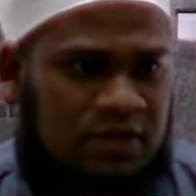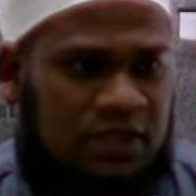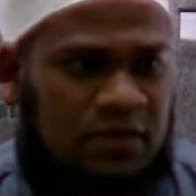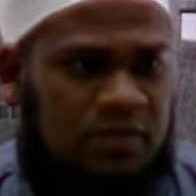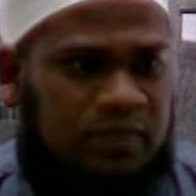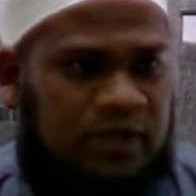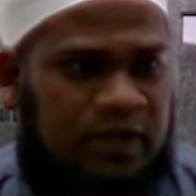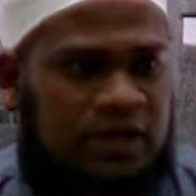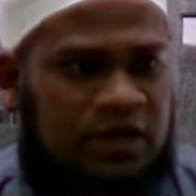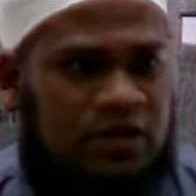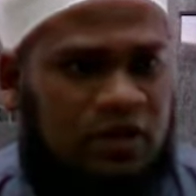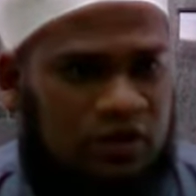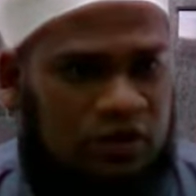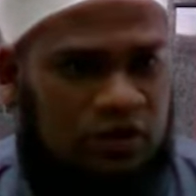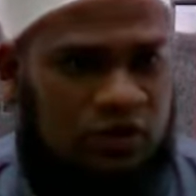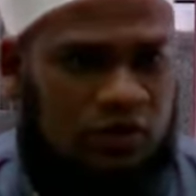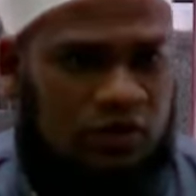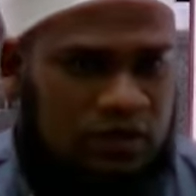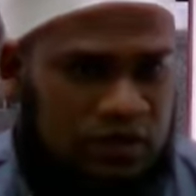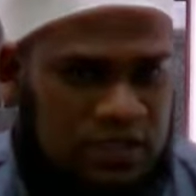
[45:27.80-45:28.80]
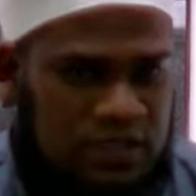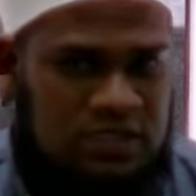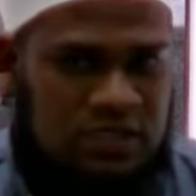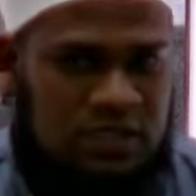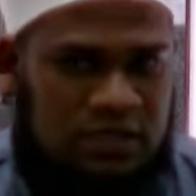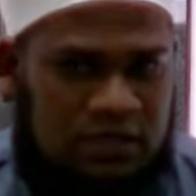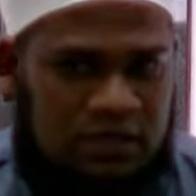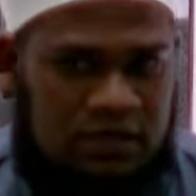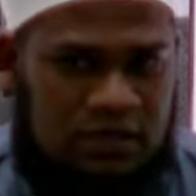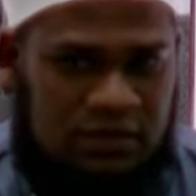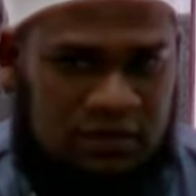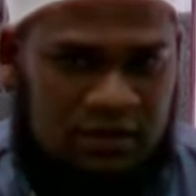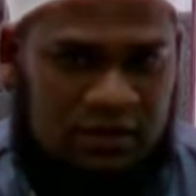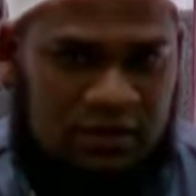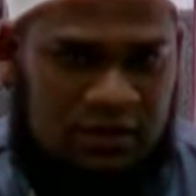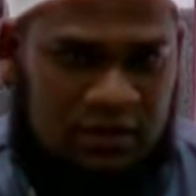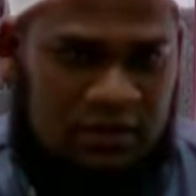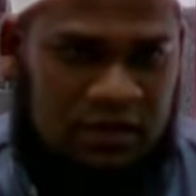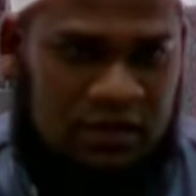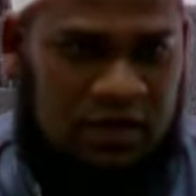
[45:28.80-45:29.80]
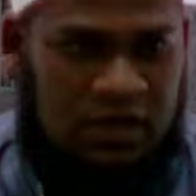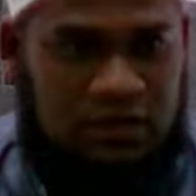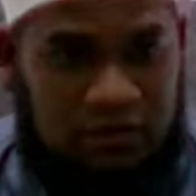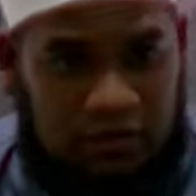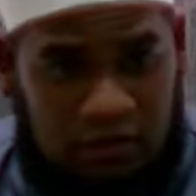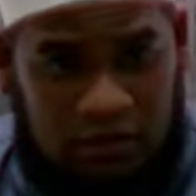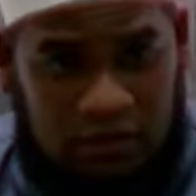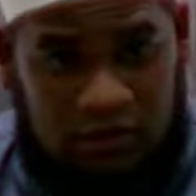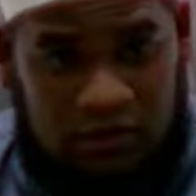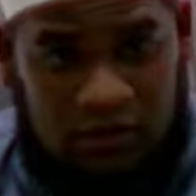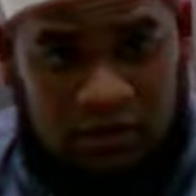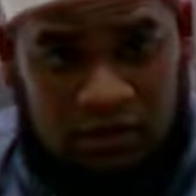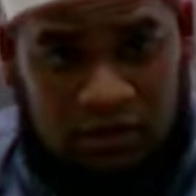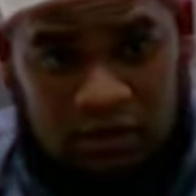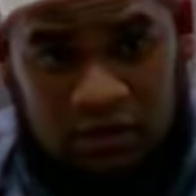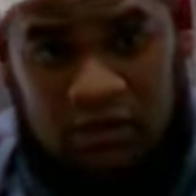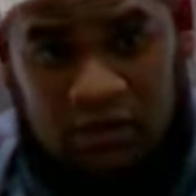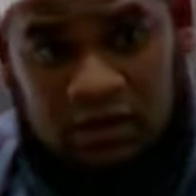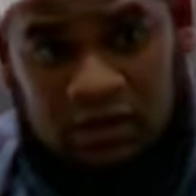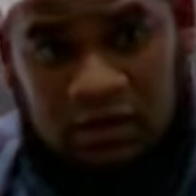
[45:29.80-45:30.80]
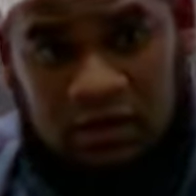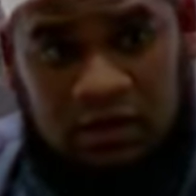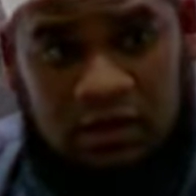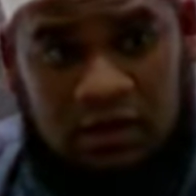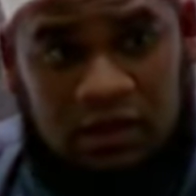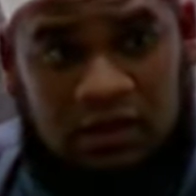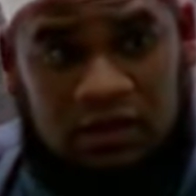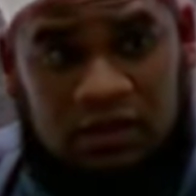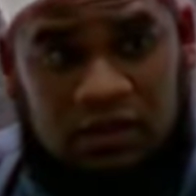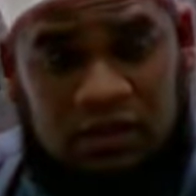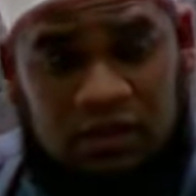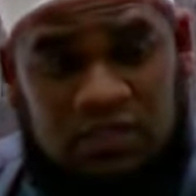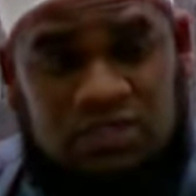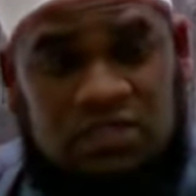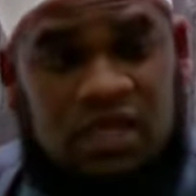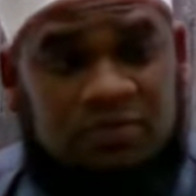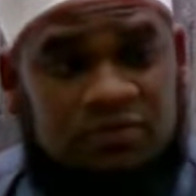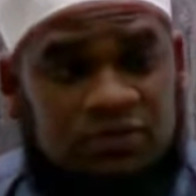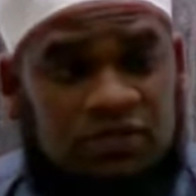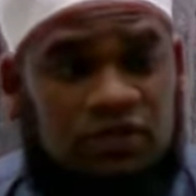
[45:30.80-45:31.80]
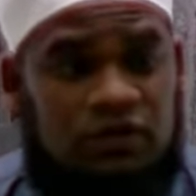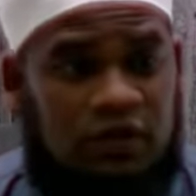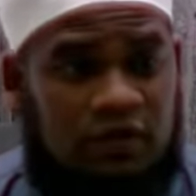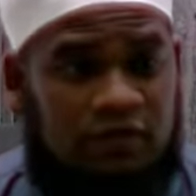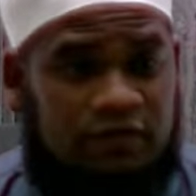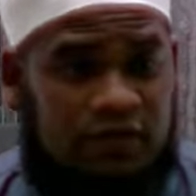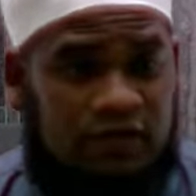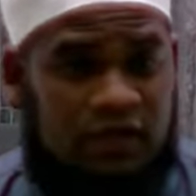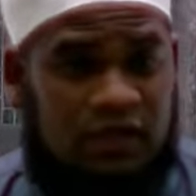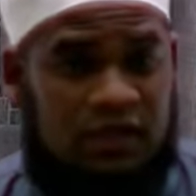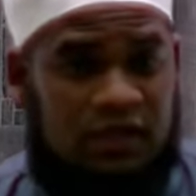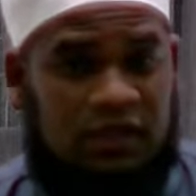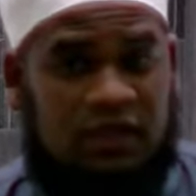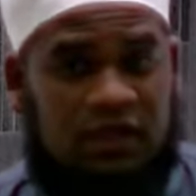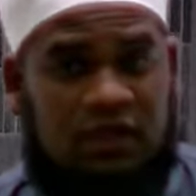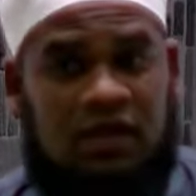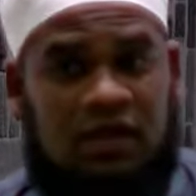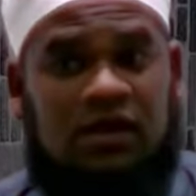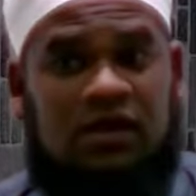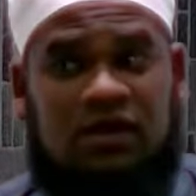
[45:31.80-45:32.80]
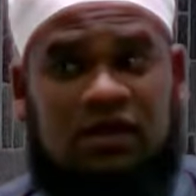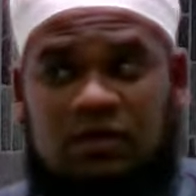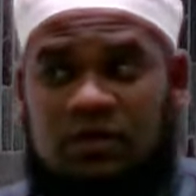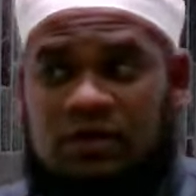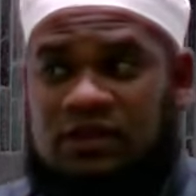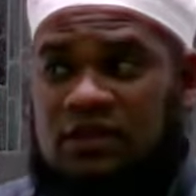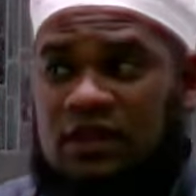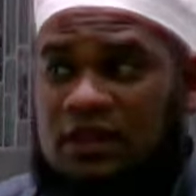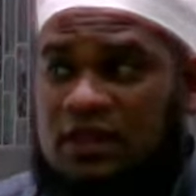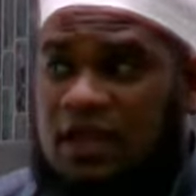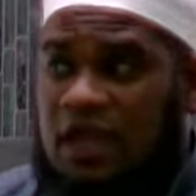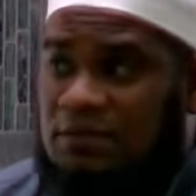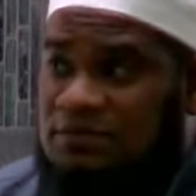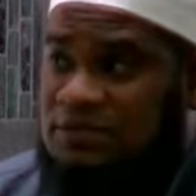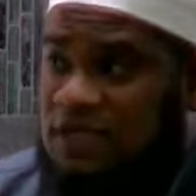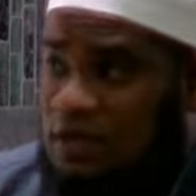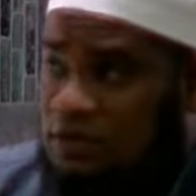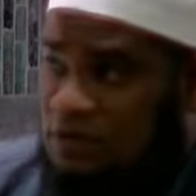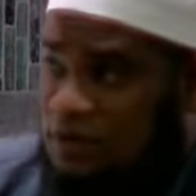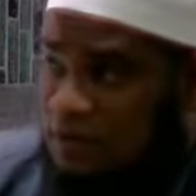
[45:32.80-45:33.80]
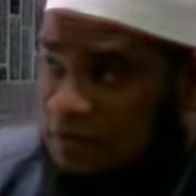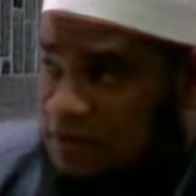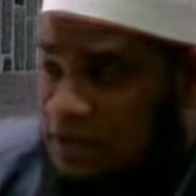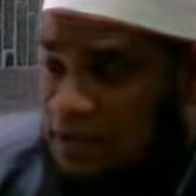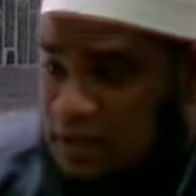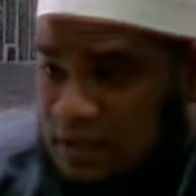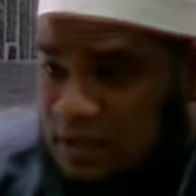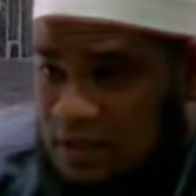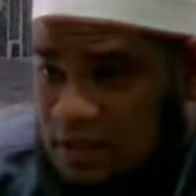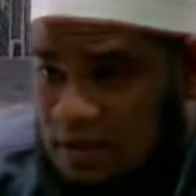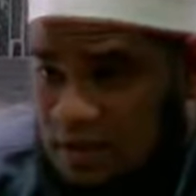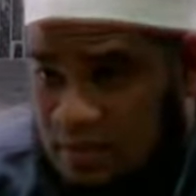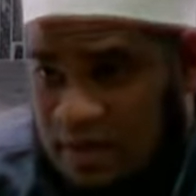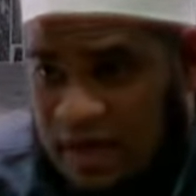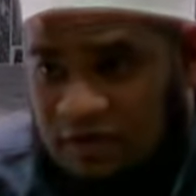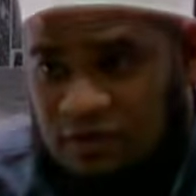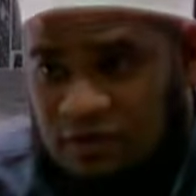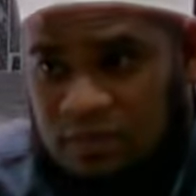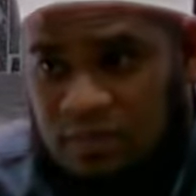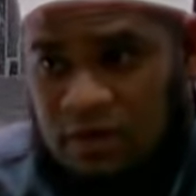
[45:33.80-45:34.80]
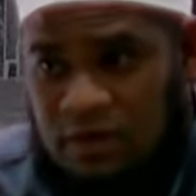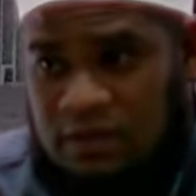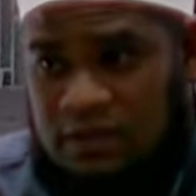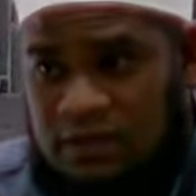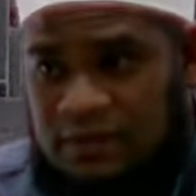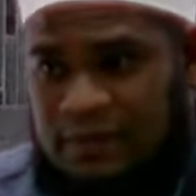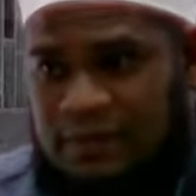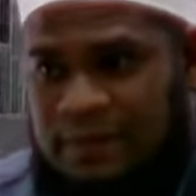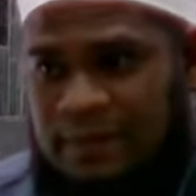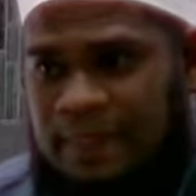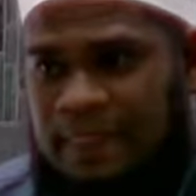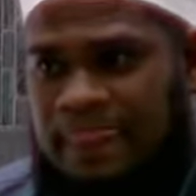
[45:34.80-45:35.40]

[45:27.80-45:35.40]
right? Depending on your condition and on the description of the liquid that comes out of the private part.